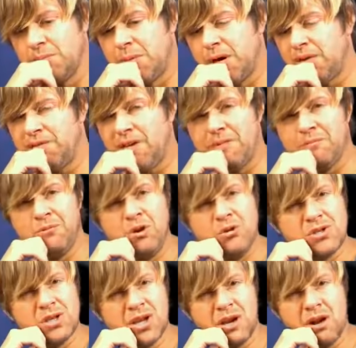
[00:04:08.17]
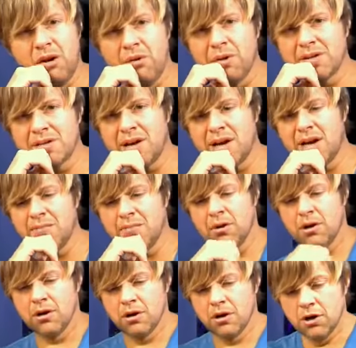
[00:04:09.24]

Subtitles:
But if I'm using it all the time,